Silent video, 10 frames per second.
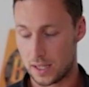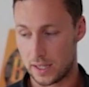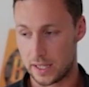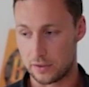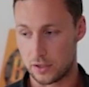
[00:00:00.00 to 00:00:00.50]

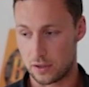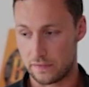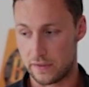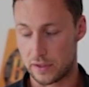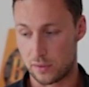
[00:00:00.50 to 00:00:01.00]
And you can earn
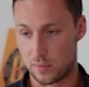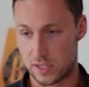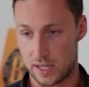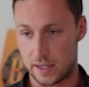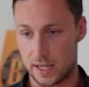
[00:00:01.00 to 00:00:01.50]

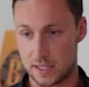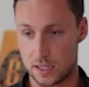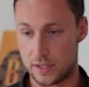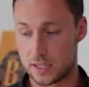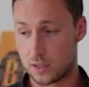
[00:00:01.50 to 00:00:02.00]
53% on that. So
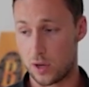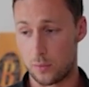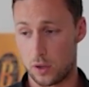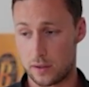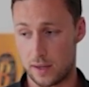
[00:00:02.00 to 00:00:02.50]
this is a great
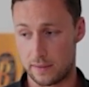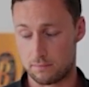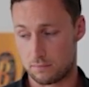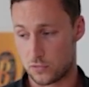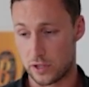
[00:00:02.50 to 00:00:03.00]
one. I
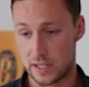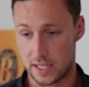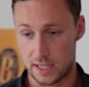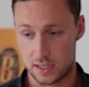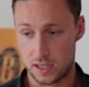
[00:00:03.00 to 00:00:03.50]
treat this
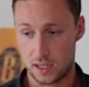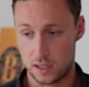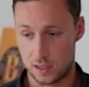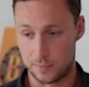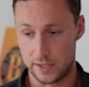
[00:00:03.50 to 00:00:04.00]
as
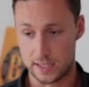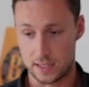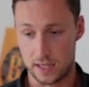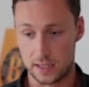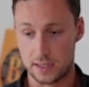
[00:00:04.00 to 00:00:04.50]
a place
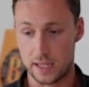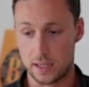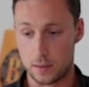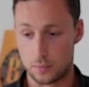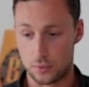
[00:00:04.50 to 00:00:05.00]
that I take
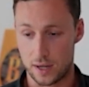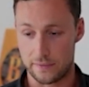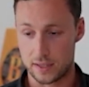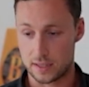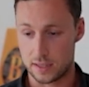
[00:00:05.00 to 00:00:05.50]

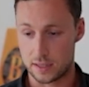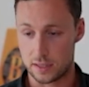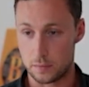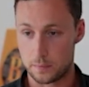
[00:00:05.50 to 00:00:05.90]
profits into.